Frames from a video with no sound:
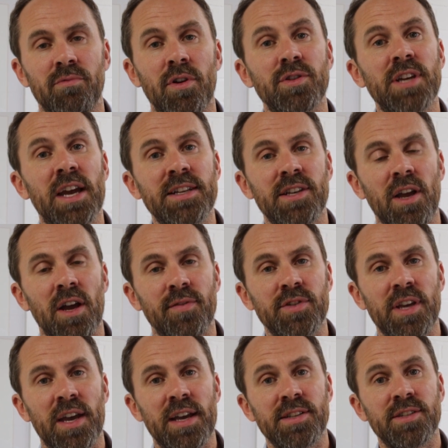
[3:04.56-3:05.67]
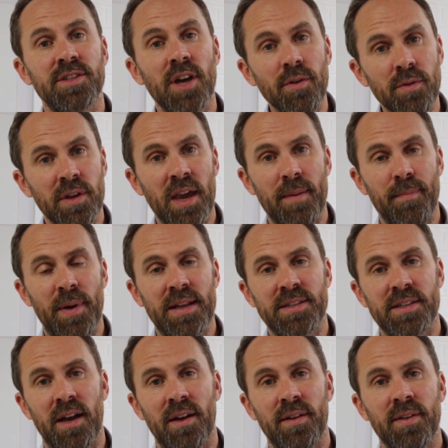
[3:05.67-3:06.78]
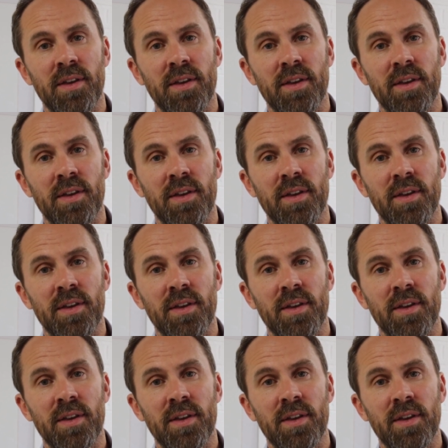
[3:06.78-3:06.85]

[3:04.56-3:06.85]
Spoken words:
rotator cuff tears don't get better,